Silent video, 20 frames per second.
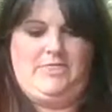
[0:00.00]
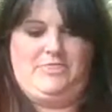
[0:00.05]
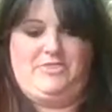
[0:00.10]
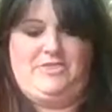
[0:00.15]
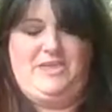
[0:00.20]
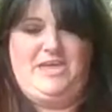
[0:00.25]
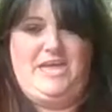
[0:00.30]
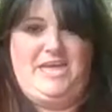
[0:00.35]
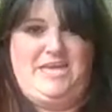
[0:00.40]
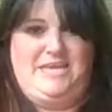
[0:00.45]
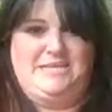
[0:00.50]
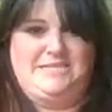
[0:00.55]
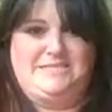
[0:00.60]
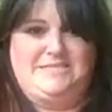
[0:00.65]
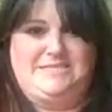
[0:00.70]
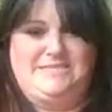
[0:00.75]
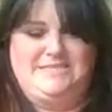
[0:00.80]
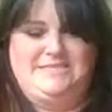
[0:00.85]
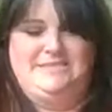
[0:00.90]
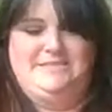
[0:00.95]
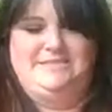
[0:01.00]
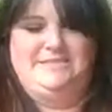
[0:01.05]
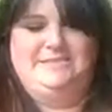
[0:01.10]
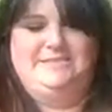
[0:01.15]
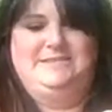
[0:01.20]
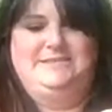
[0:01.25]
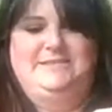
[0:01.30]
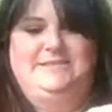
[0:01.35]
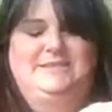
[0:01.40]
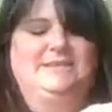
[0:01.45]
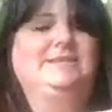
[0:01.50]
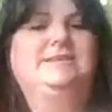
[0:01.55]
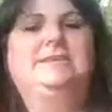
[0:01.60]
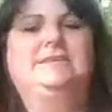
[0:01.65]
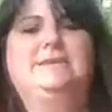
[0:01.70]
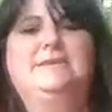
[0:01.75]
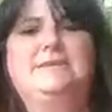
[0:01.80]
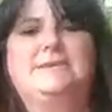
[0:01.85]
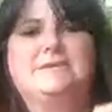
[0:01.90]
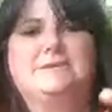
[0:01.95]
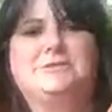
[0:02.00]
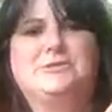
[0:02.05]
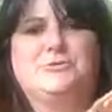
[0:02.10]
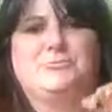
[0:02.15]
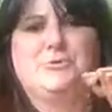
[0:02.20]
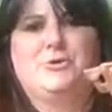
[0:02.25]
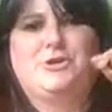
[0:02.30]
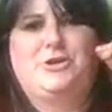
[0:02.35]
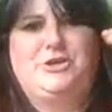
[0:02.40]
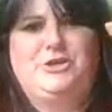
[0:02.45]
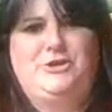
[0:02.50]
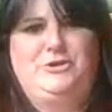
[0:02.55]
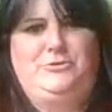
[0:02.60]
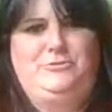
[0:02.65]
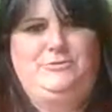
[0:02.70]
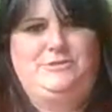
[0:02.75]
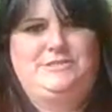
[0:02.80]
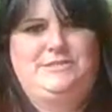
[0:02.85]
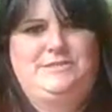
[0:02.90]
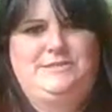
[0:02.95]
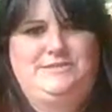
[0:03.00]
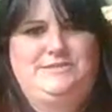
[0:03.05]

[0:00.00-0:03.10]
This is super cute